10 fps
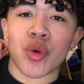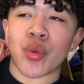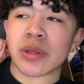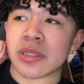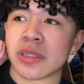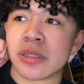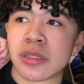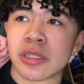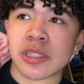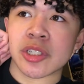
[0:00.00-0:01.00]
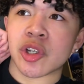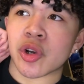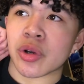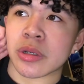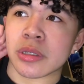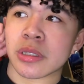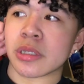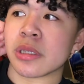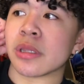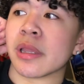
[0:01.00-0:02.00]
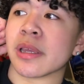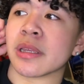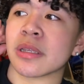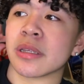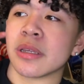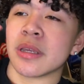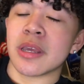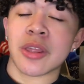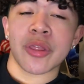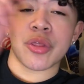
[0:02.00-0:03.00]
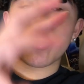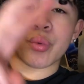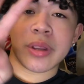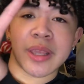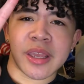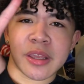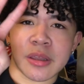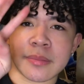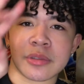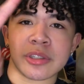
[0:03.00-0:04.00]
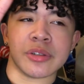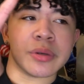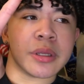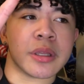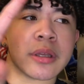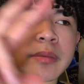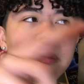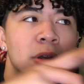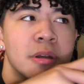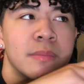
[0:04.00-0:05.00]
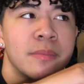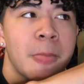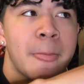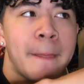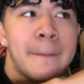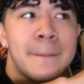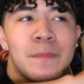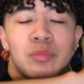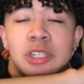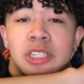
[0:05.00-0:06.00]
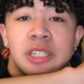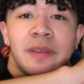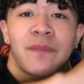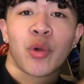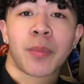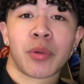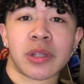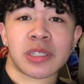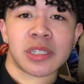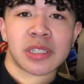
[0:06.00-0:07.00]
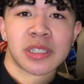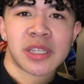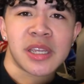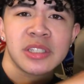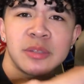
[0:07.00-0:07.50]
what's good? It's currently like 3 a.m., 2 a.m. Um, we just hit 4.6k